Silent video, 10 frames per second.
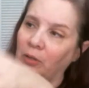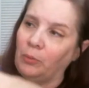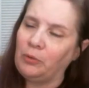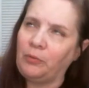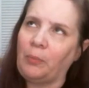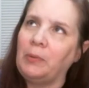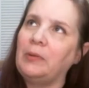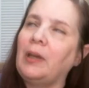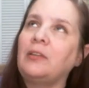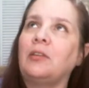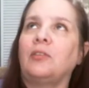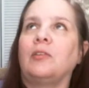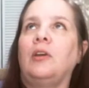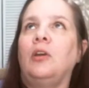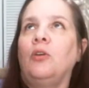It was from the Texas
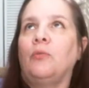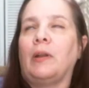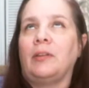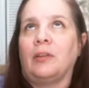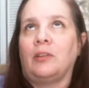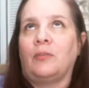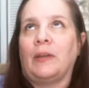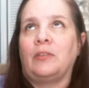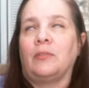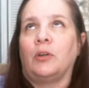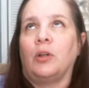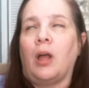Renaissance Festival